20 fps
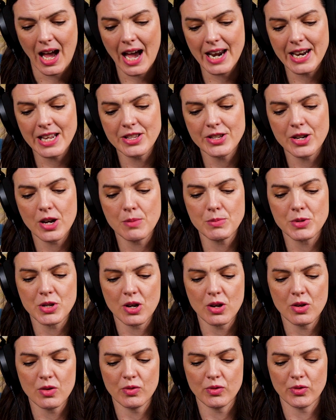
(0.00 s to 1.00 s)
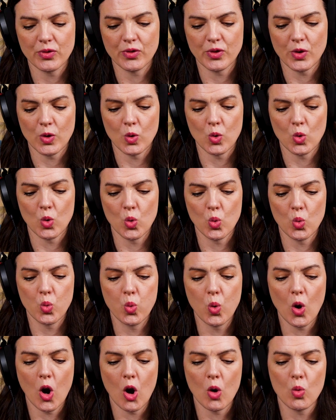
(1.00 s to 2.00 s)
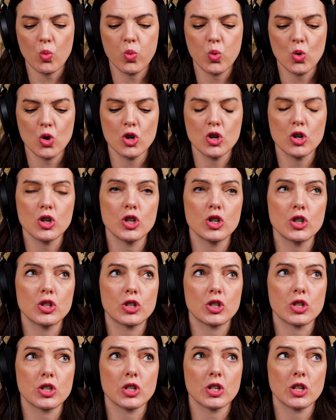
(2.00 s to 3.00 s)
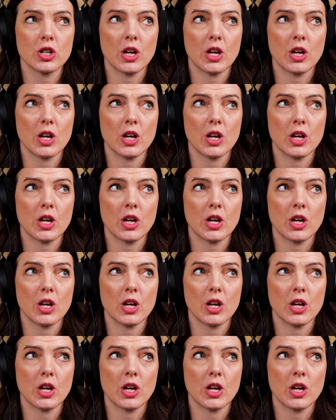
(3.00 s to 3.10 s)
And in terms of what would